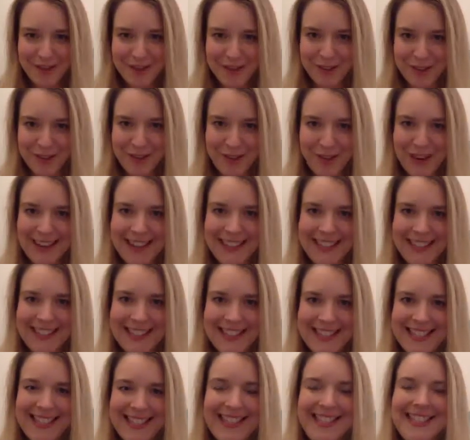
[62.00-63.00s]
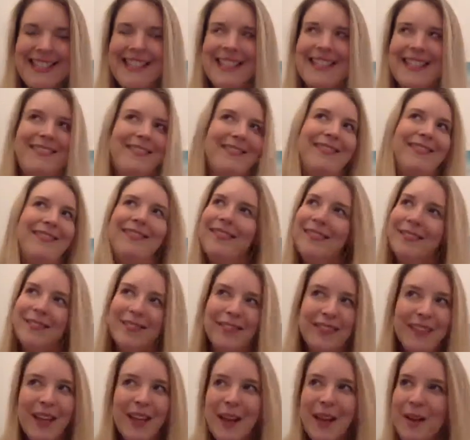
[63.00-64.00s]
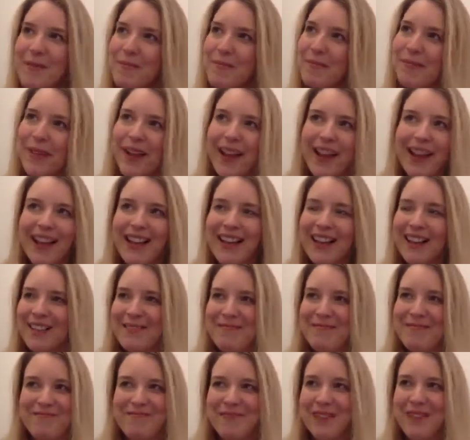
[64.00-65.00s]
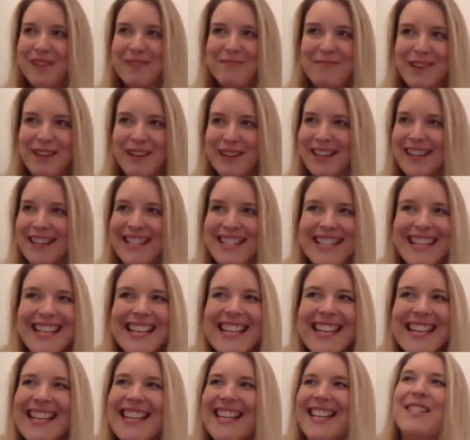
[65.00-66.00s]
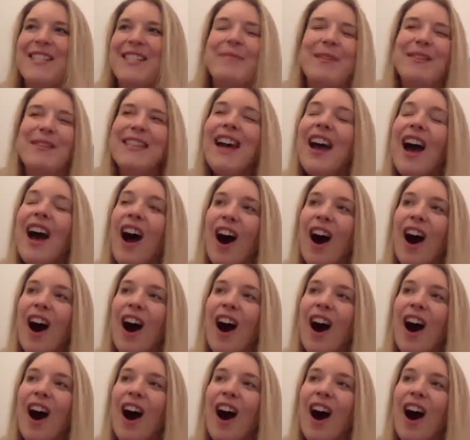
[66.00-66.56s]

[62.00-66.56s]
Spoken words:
crazy community, I suppose,